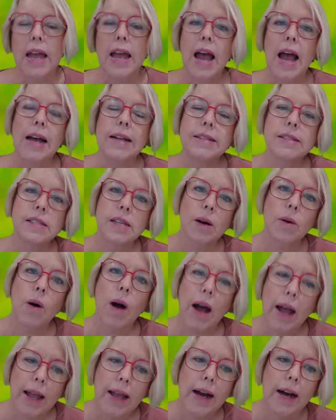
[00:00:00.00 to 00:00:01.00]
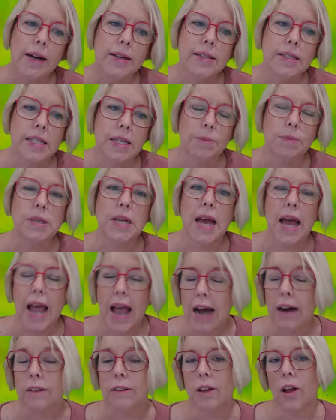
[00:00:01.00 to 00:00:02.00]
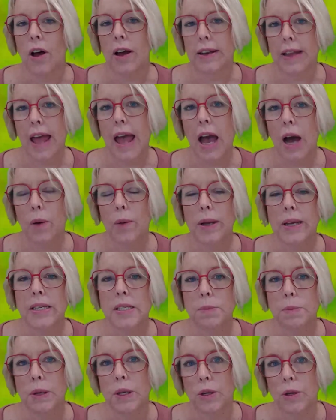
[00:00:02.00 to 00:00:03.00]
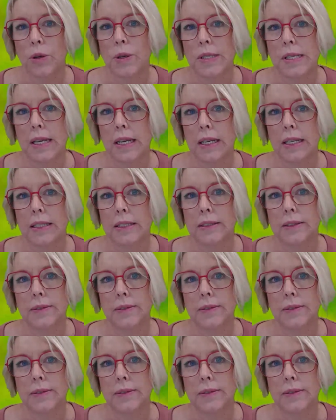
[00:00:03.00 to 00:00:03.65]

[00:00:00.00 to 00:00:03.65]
and so I asked him to outline how he's been using it.